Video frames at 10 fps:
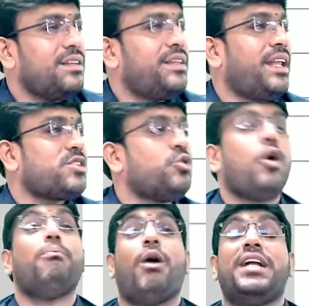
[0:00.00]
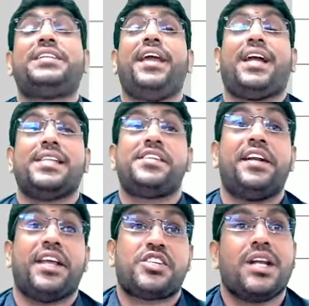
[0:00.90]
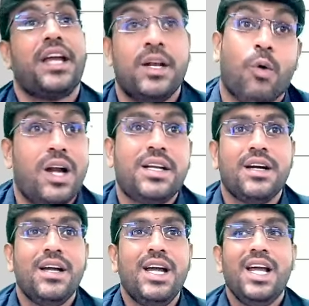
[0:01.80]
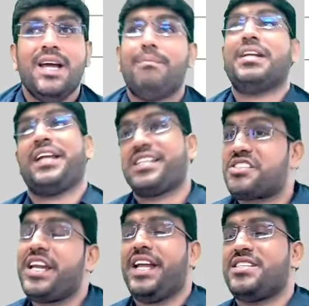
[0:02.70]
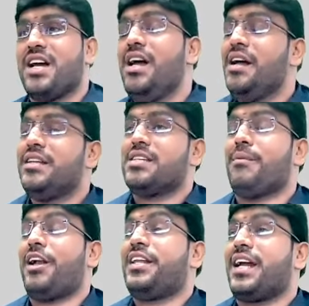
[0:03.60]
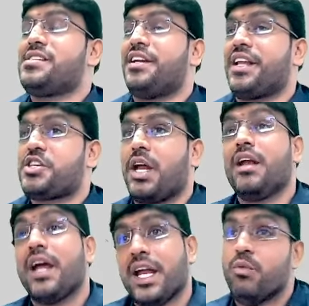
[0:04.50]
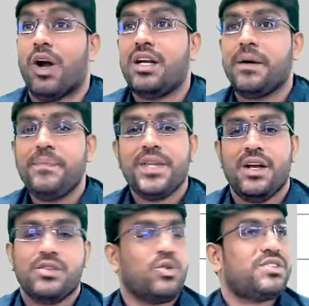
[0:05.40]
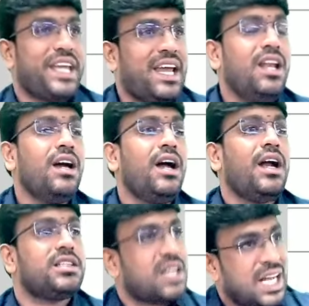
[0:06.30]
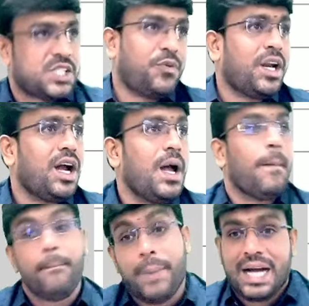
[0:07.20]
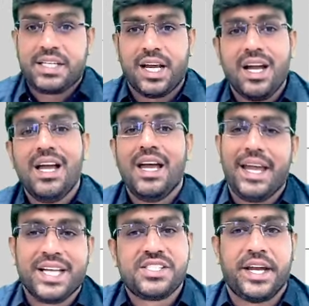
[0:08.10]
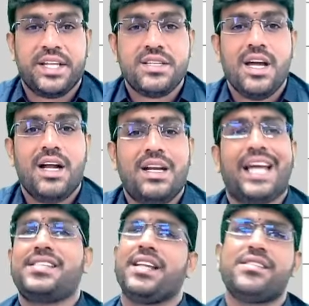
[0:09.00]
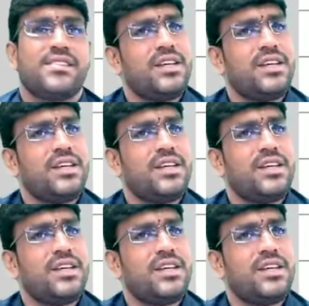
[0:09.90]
there is no monetary consideration involved. But in exchange, there is a monetary consideration involved. So, sale, transfer, barter, exchange. License,